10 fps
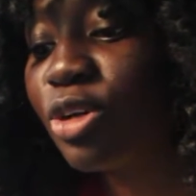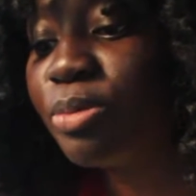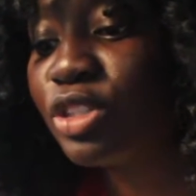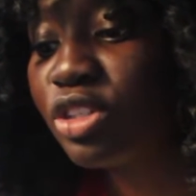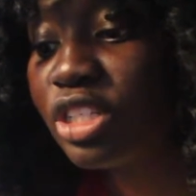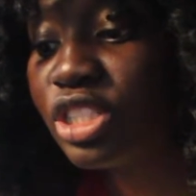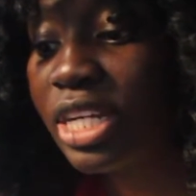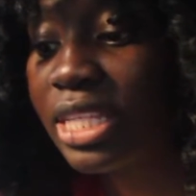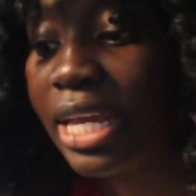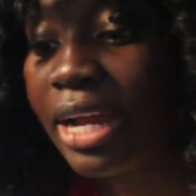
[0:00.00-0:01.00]
So be sure to
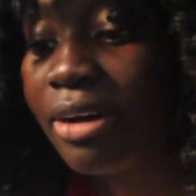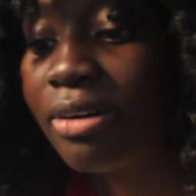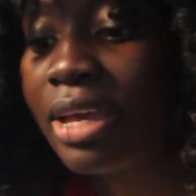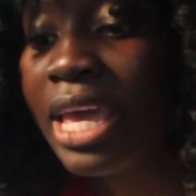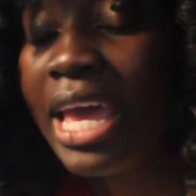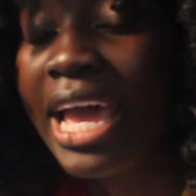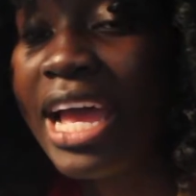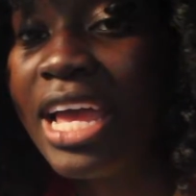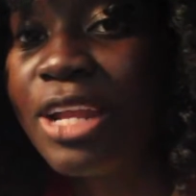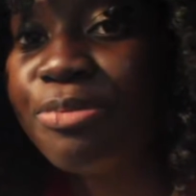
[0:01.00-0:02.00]
check that out.
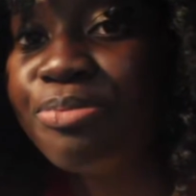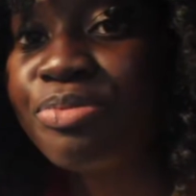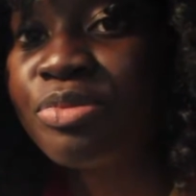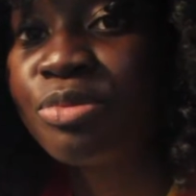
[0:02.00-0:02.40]
And